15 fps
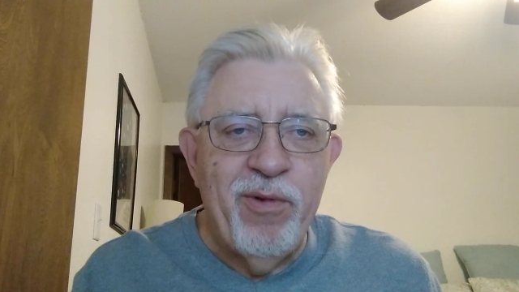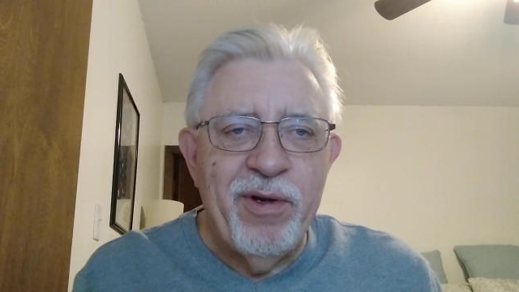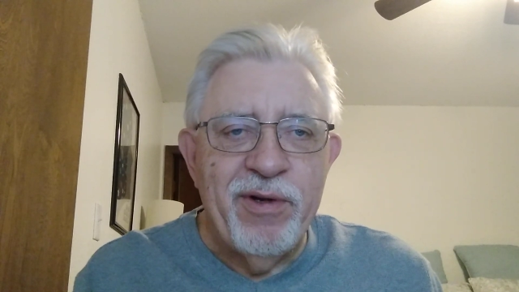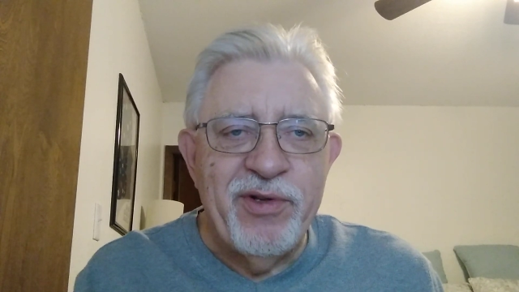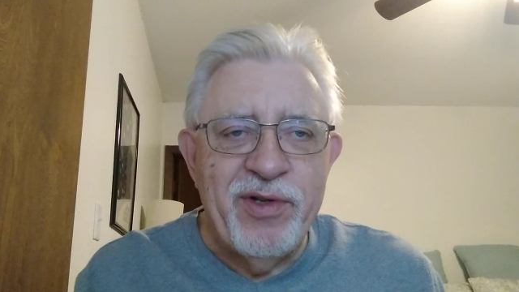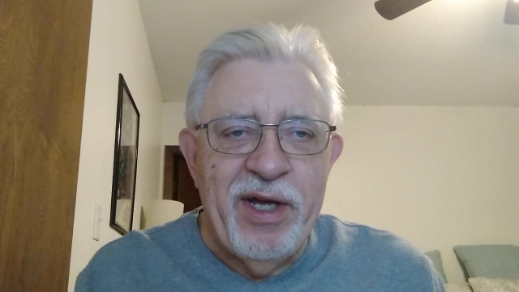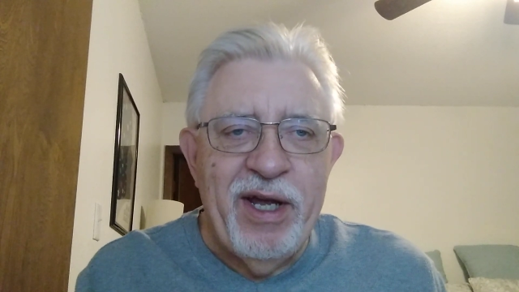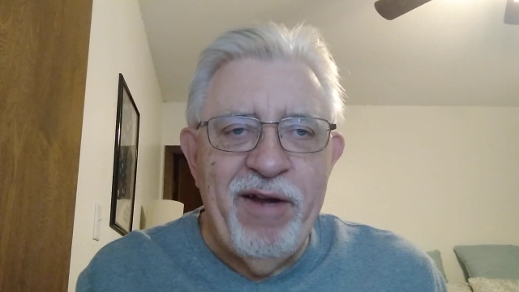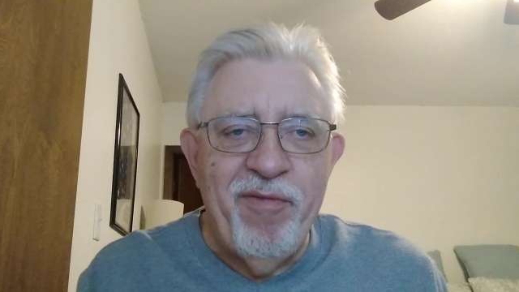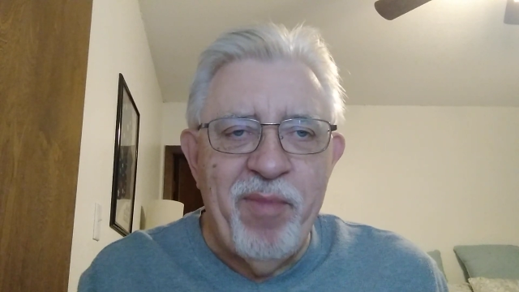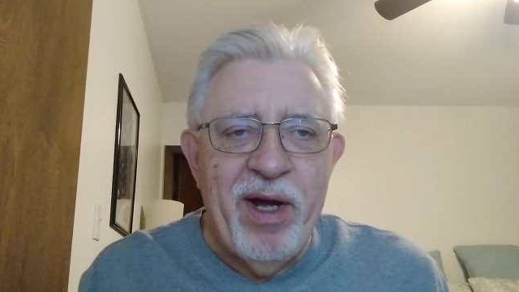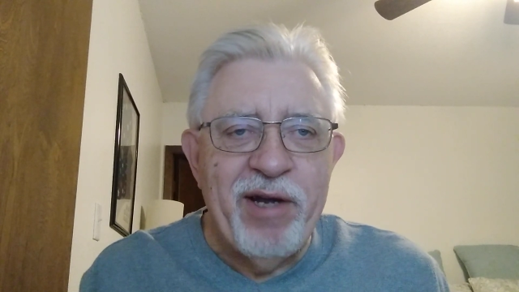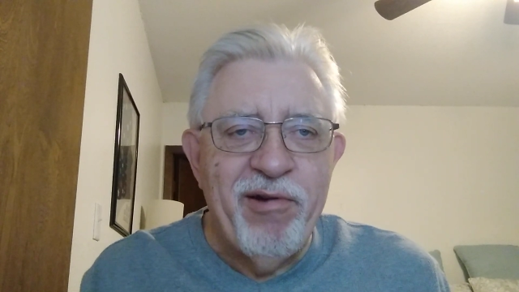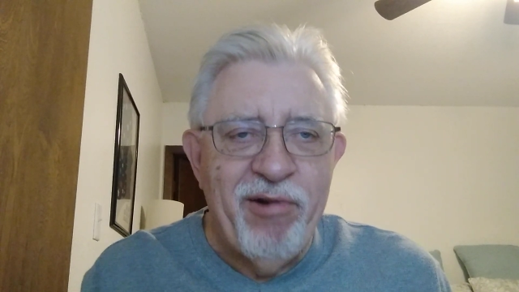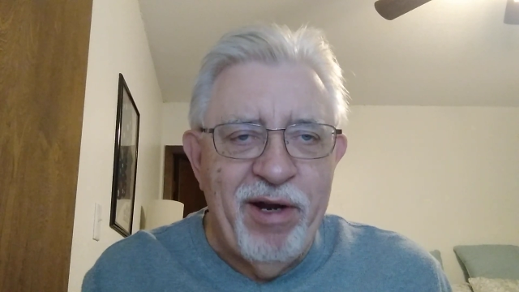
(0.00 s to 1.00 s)
We're saved
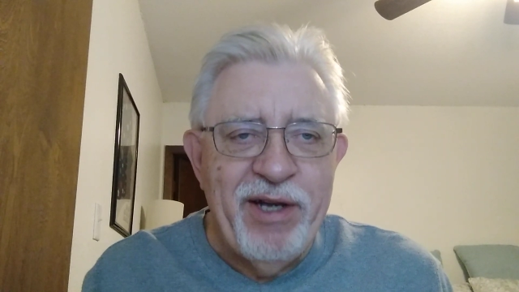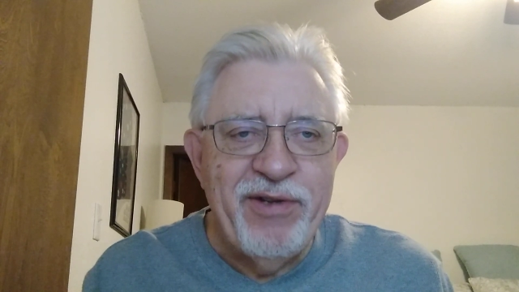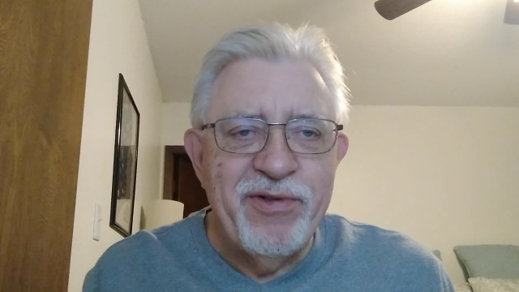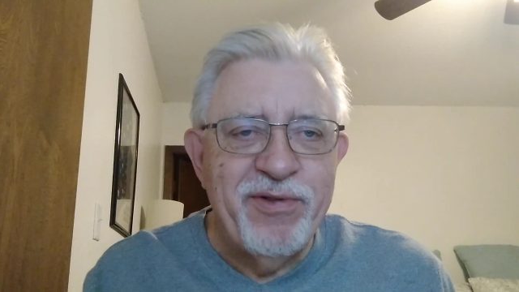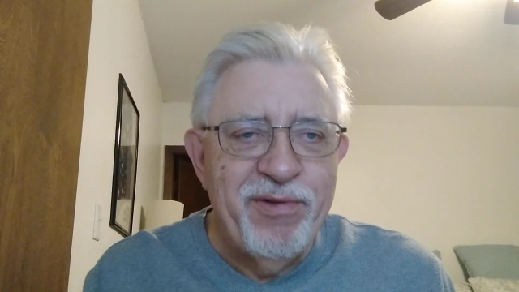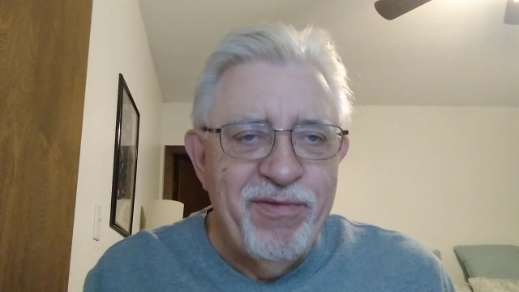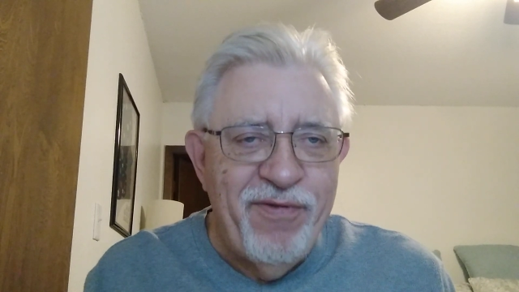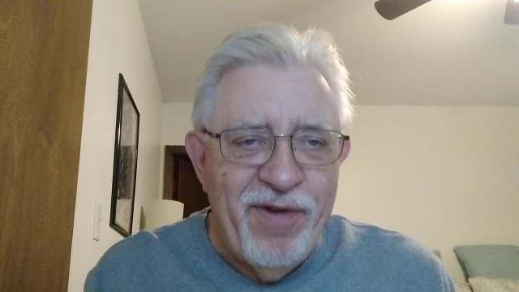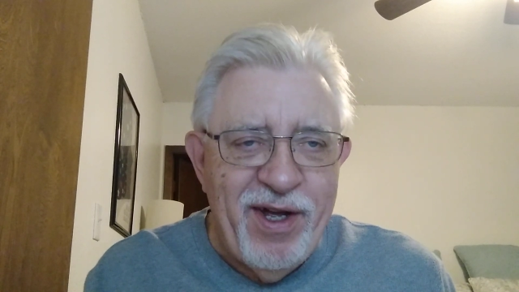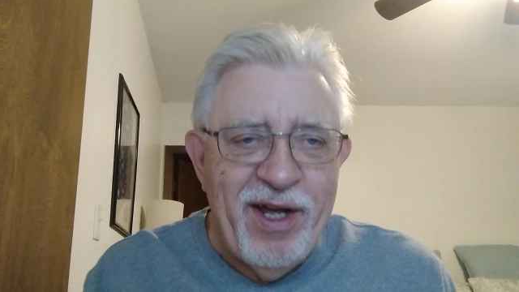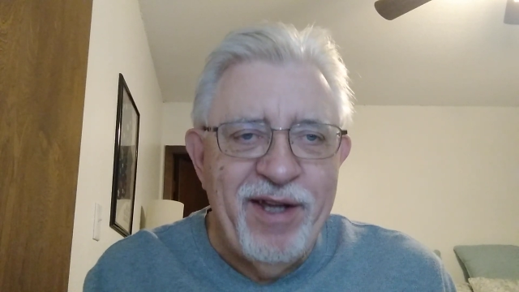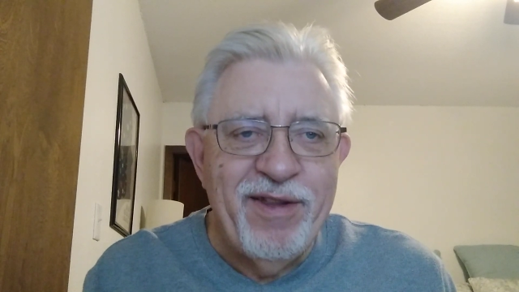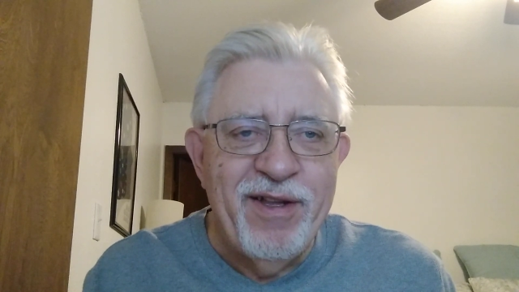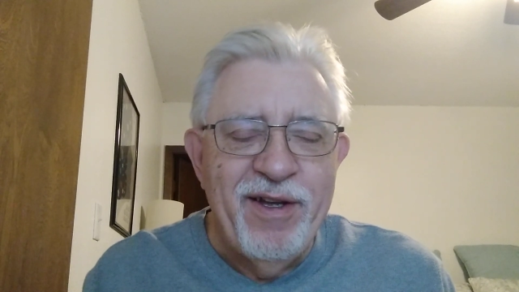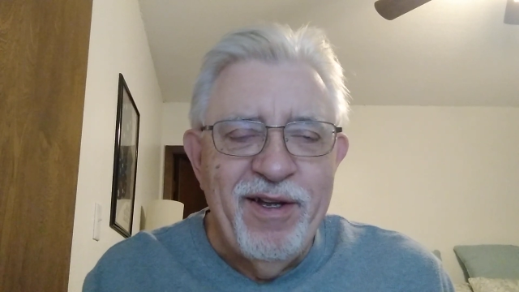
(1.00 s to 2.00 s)
by grace through
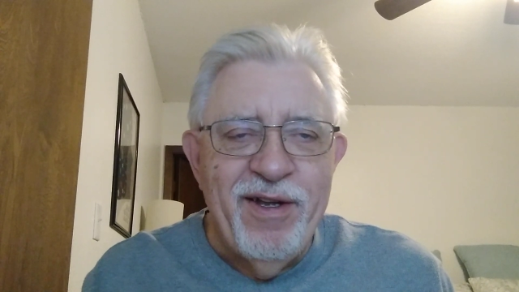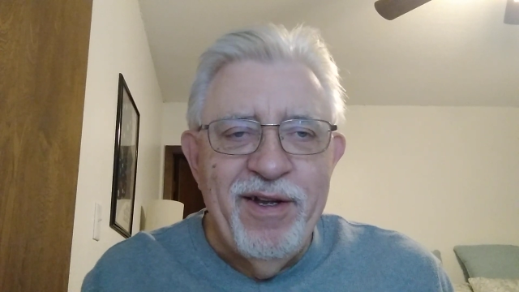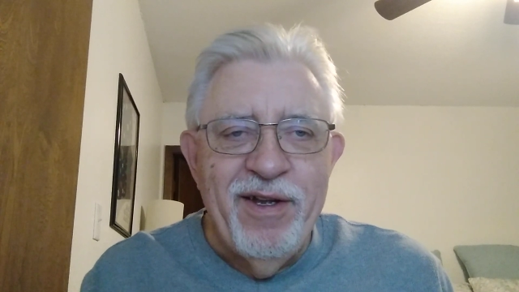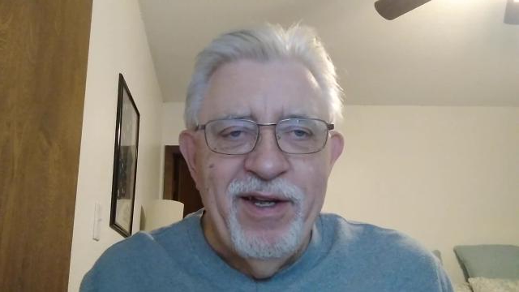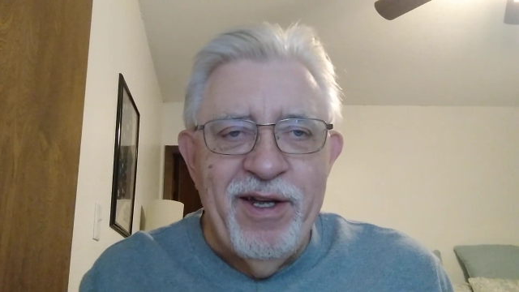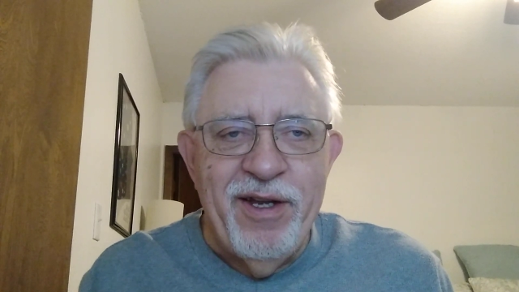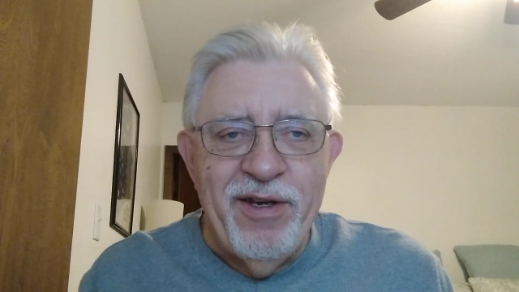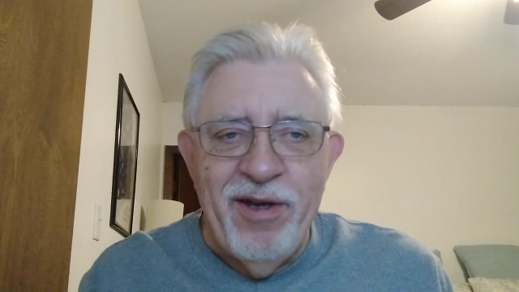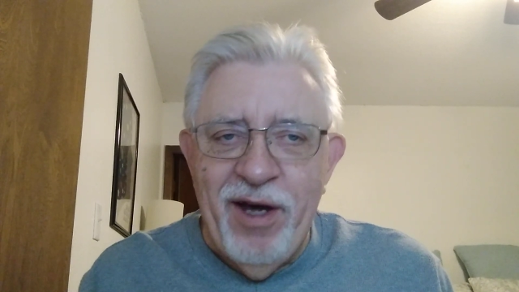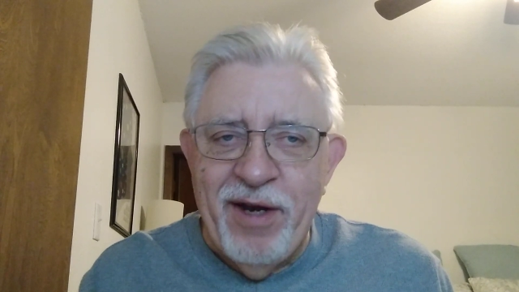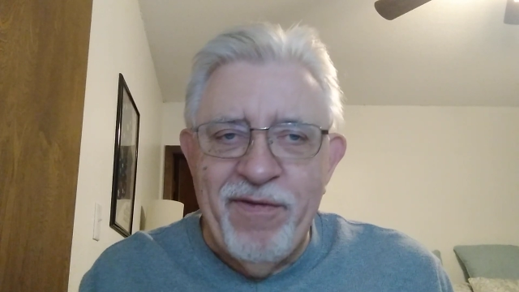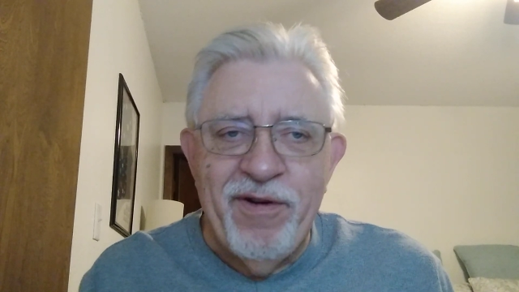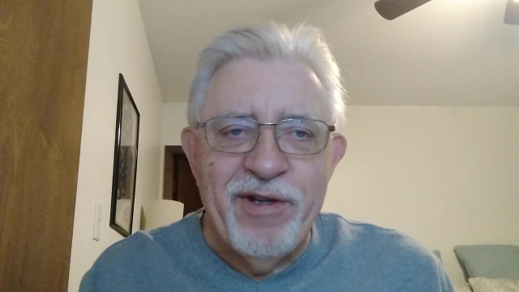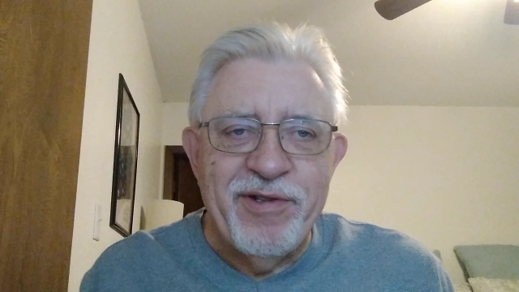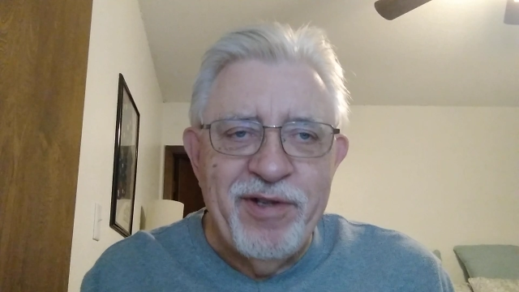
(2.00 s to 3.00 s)
faith and
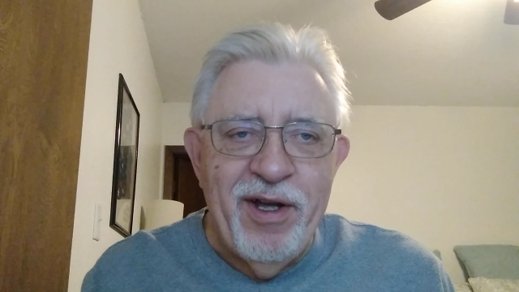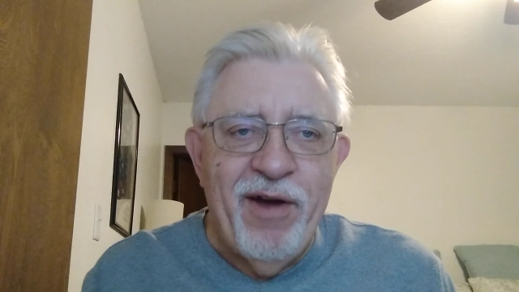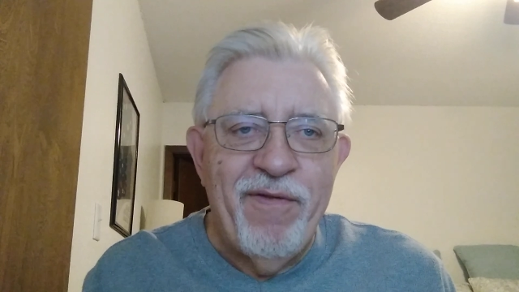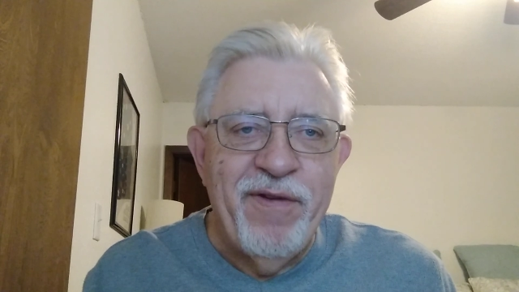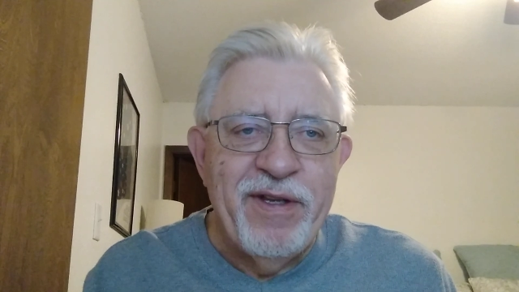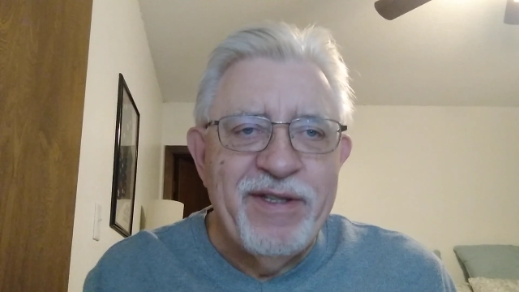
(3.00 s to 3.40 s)
not of ourselves.